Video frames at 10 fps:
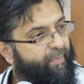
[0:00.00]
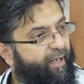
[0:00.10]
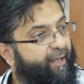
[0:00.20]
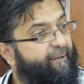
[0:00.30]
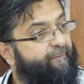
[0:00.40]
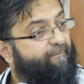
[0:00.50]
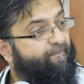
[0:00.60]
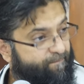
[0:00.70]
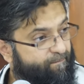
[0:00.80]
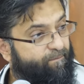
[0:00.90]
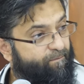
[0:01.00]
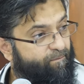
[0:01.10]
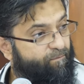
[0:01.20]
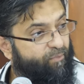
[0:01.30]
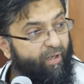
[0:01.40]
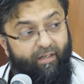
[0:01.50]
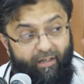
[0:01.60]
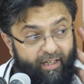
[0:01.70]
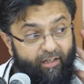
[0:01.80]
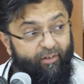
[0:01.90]
Huh? I
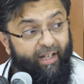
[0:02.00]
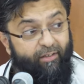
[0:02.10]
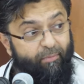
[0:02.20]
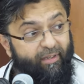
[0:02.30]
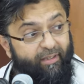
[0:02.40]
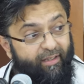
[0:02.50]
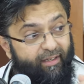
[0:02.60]
can't hear you loud, please.